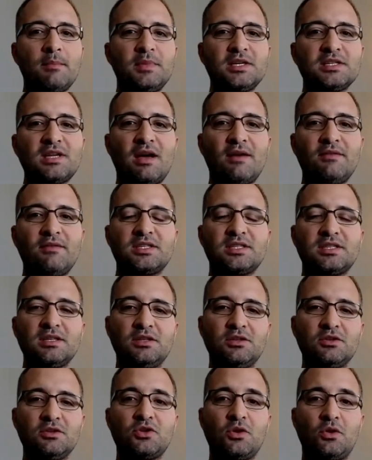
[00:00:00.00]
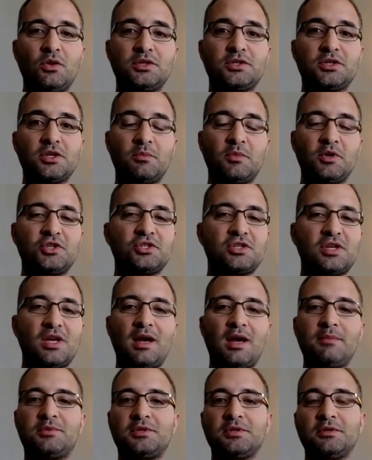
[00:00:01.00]
Because obviously there's only so much
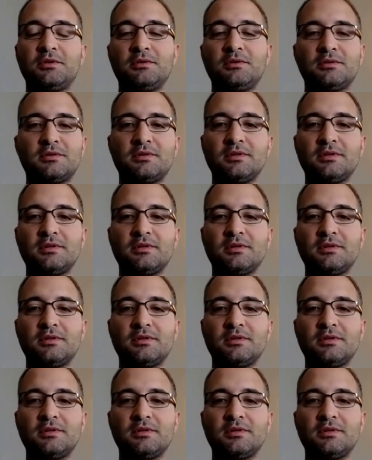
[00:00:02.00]
time to